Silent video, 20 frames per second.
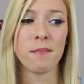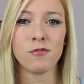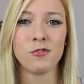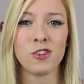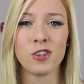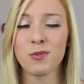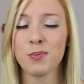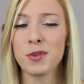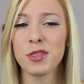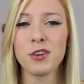
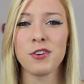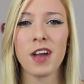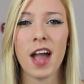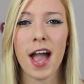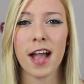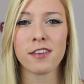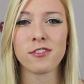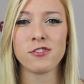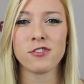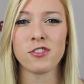Just with your
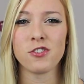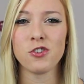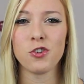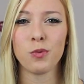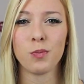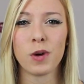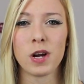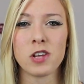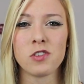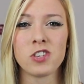actions and
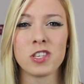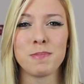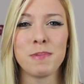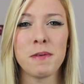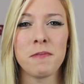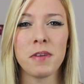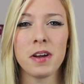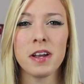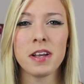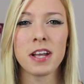your words, just
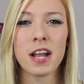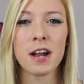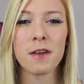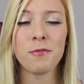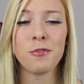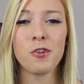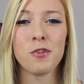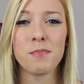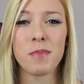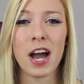be very
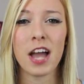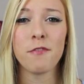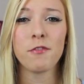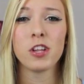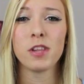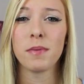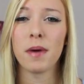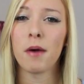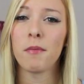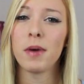careful and
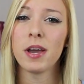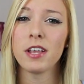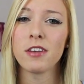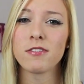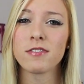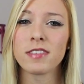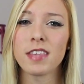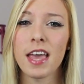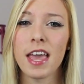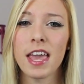mindful about what
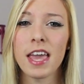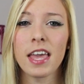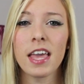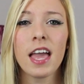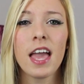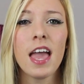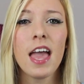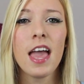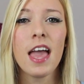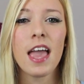you're
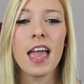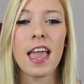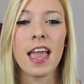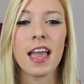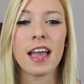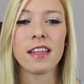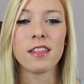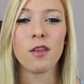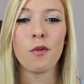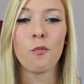saying
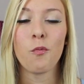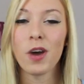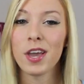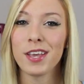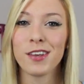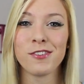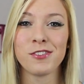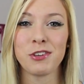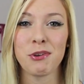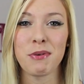and what
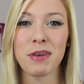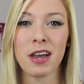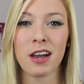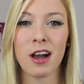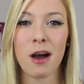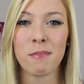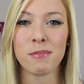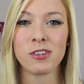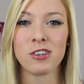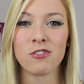you're doing at
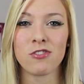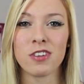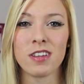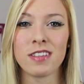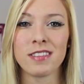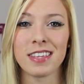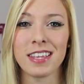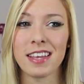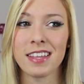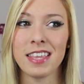
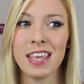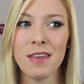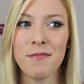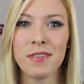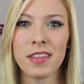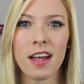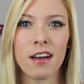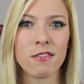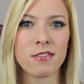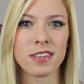competitions, and
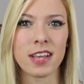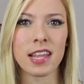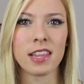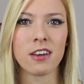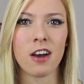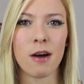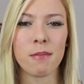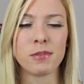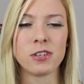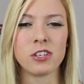even outside
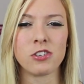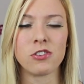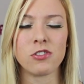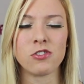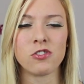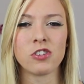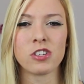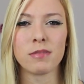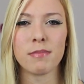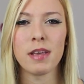the
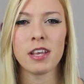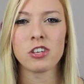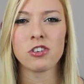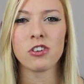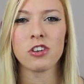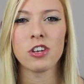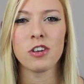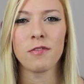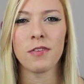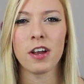competitions. Just make
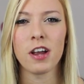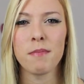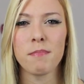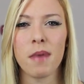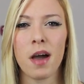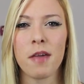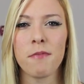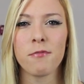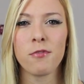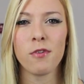sure you're very
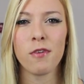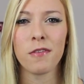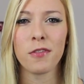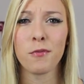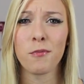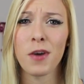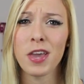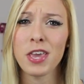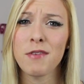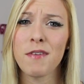mindful of the
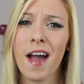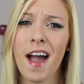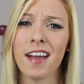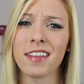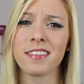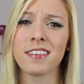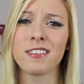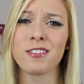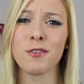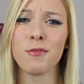way you
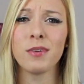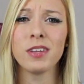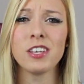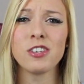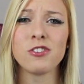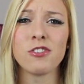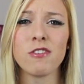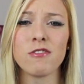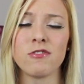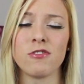act, because it really
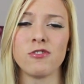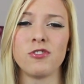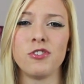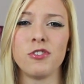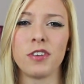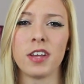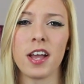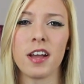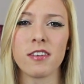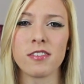shows your
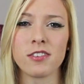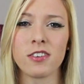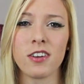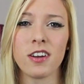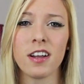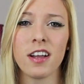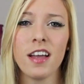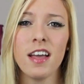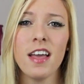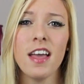true
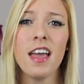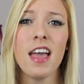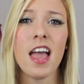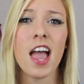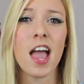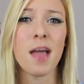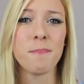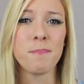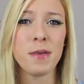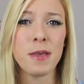character,
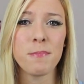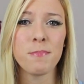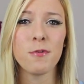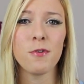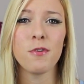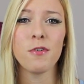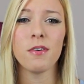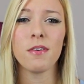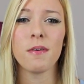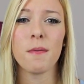and
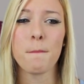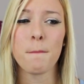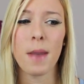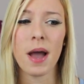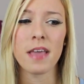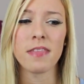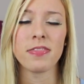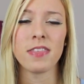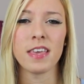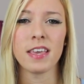people
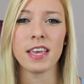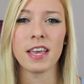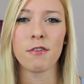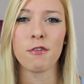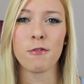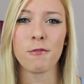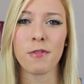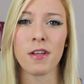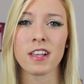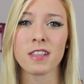might think it
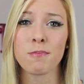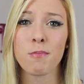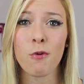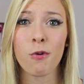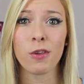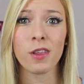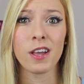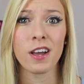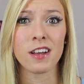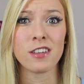reflects
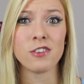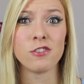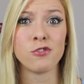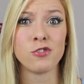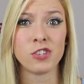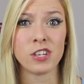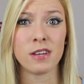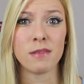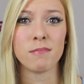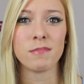poorly on your
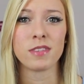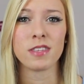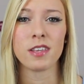gym.